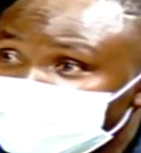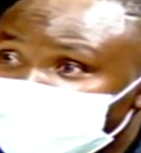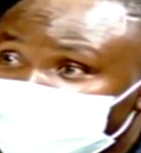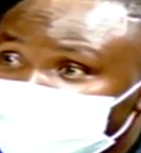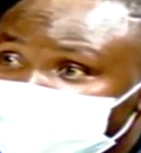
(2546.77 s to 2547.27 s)
the
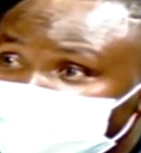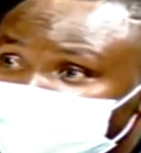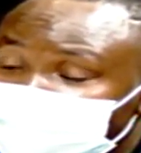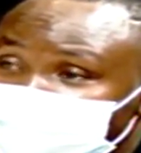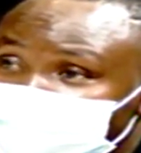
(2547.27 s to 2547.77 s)
issues on
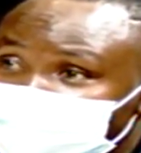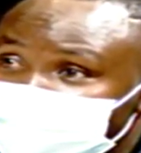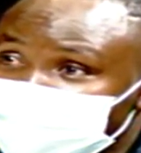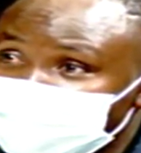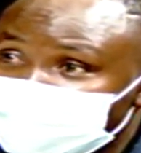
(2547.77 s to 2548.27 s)
your strike
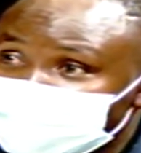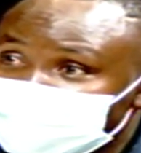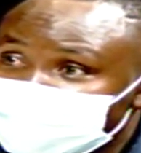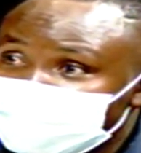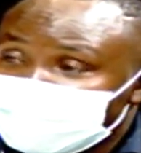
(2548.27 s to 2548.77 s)
notice yes.
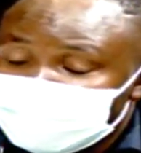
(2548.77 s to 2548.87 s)
quickly.